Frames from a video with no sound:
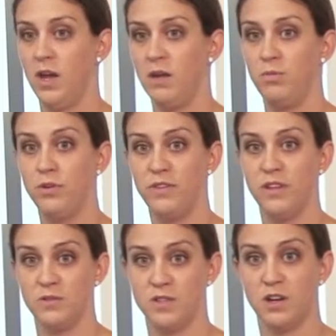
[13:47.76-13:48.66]

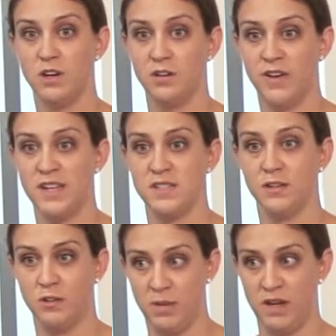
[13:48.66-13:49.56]
improving those
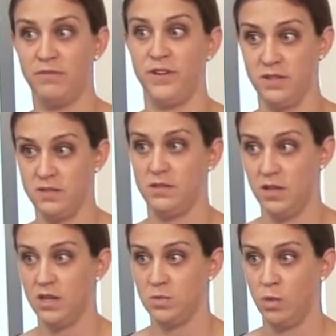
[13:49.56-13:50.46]
cardiovascular benefits
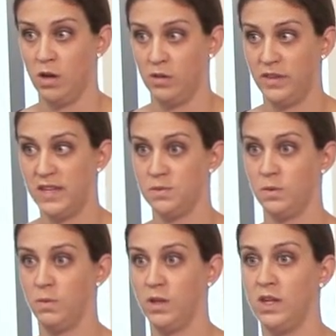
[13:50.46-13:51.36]
as well. That's
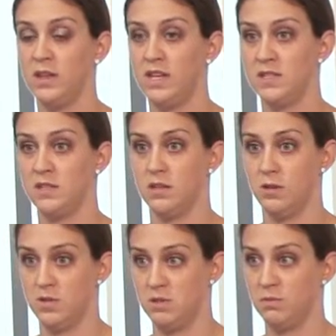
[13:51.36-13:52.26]
what really leads to
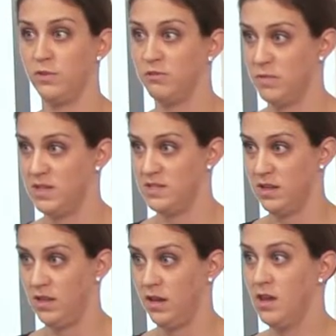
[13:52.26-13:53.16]
those improvements
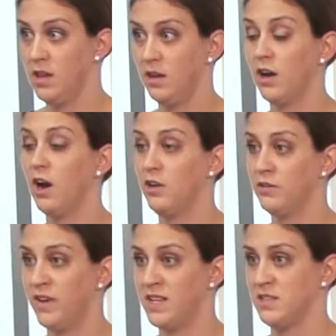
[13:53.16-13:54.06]
in the
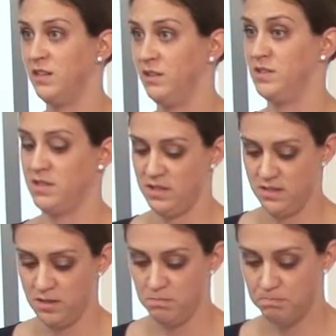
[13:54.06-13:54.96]
cardiovascular
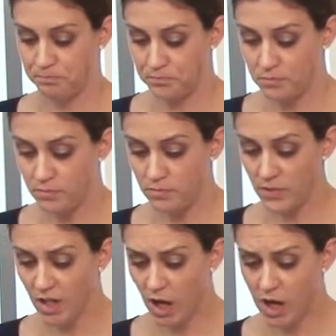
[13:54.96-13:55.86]
system.
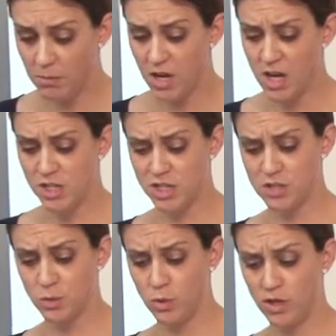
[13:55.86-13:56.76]

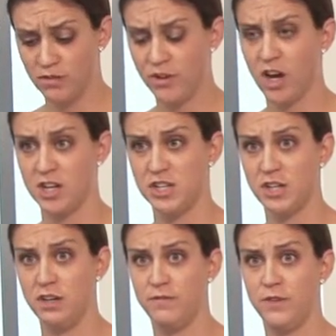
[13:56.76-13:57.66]
Just a word of
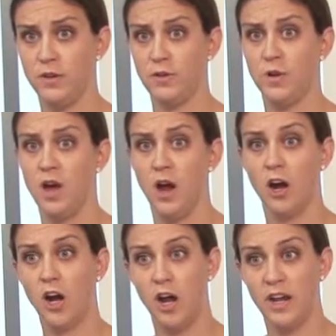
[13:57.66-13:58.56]
caution, if you
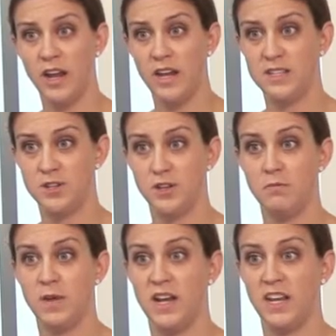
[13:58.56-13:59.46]
are on any
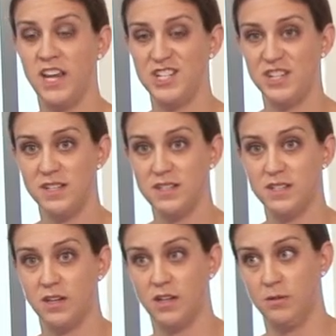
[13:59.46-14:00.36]
certain
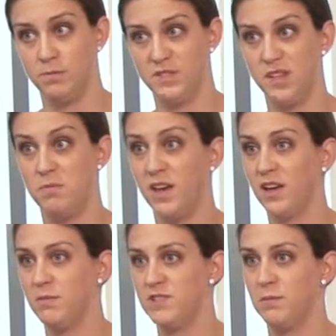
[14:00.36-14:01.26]
medications, some that
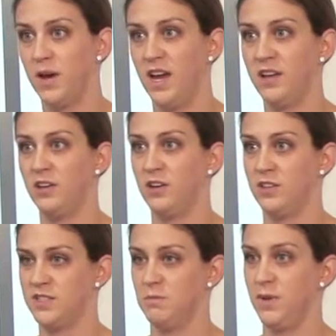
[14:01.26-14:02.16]
come to mind
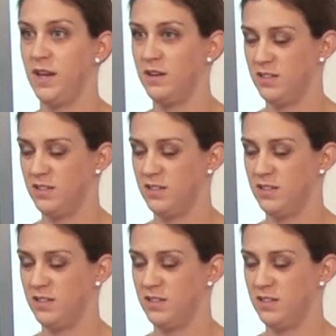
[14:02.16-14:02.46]
are some beta